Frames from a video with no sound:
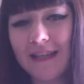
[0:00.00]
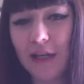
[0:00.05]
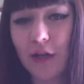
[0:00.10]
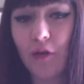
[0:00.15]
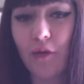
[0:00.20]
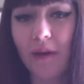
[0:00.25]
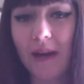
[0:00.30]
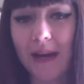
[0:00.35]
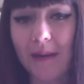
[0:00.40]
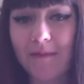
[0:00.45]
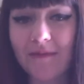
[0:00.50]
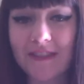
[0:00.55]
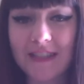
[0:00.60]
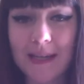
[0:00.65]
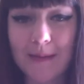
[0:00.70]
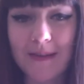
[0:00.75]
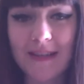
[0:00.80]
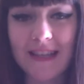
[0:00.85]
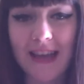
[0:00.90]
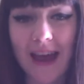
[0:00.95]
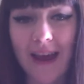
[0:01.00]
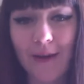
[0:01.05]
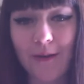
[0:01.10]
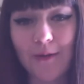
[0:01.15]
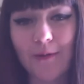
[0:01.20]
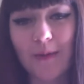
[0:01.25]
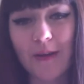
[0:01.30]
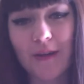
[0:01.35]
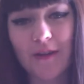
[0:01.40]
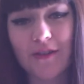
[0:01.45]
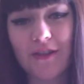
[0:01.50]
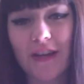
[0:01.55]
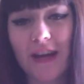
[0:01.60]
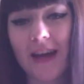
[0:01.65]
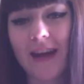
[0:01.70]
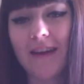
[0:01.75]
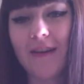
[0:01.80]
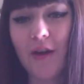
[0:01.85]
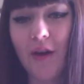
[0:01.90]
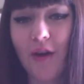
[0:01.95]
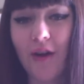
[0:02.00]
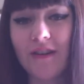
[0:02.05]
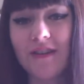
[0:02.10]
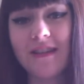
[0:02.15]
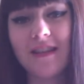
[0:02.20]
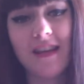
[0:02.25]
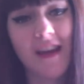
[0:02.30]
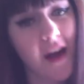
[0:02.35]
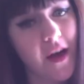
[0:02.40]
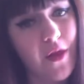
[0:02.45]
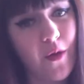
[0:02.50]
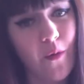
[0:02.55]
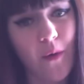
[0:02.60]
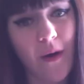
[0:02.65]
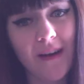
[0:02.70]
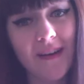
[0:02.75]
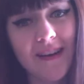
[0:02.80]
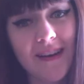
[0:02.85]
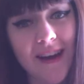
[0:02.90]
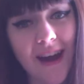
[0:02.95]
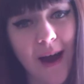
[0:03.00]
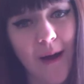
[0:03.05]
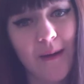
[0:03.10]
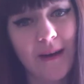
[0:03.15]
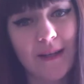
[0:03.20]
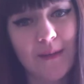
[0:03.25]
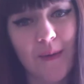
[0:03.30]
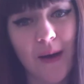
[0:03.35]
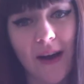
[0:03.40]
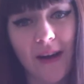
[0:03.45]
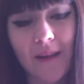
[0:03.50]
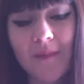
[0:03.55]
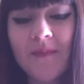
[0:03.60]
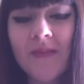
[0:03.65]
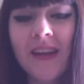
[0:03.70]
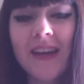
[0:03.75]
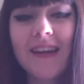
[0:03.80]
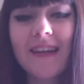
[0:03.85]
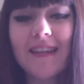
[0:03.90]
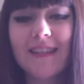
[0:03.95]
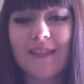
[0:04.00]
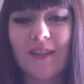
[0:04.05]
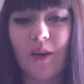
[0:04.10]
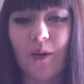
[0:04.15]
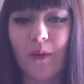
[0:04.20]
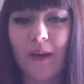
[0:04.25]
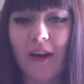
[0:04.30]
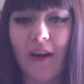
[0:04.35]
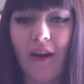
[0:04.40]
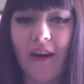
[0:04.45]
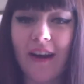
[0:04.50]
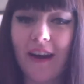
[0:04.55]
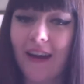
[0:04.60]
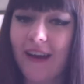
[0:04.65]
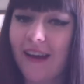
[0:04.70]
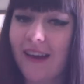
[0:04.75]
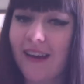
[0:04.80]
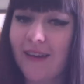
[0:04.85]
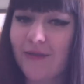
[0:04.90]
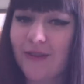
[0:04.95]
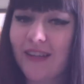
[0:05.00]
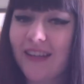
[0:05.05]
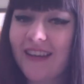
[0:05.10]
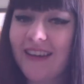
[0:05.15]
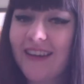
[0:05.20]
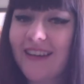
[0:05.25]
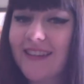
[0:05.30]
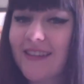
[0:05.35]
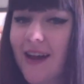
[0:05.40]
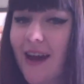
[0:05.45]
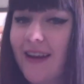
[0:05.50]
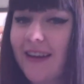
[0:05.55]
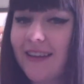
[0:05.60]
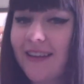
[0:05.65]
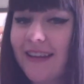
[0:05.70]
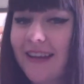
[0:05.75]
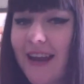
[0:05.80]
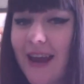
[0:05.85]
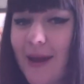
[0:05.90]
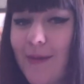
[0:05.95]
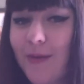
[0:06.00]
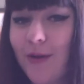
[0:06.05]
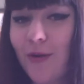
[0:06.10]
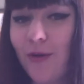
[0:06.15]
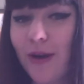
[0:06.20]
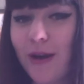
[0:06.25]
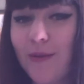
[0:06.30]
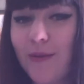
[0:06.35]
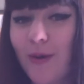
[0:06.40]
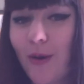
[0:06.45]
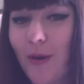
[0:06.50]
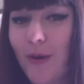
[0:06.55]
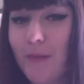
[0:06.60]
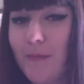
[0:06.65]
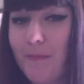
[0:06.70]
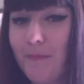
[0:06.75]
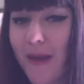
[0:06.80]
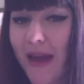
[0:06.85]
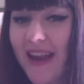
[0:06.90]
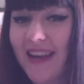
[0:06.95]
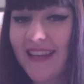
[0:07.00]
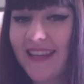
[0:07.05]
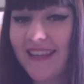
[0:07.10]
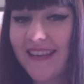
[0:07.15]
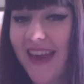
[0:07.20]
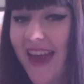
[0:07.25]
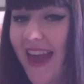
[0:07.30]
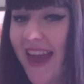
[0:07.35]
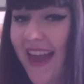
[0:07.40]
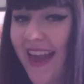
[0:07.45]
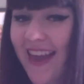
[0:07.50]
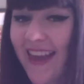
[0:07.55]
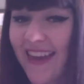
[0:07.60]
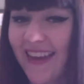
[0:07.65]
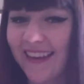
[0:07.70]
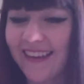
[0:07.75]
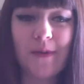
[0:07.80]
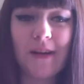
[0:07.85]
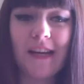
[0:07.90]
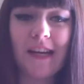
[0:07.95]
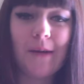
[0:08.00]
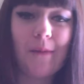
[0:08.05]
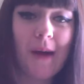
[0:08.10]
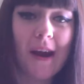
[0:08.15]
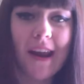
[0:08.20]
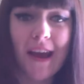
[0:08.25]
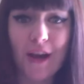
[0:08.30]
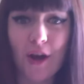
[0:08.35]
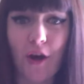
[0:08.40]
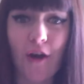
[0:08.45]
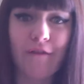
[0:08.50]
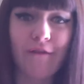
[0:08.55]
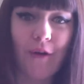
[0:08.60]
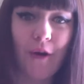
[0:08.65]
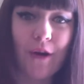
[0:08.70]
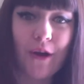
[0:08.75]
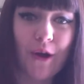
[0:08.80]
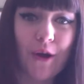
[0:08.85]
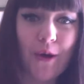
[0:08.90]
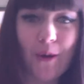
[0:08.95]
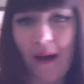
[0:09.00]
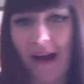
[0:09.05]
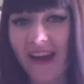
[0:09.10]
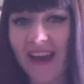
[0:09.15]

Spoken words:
cream for Debbie's ankle because she had hurt the other one now as well. So we got a really excitingly named cream called Bengay. We went and got froyo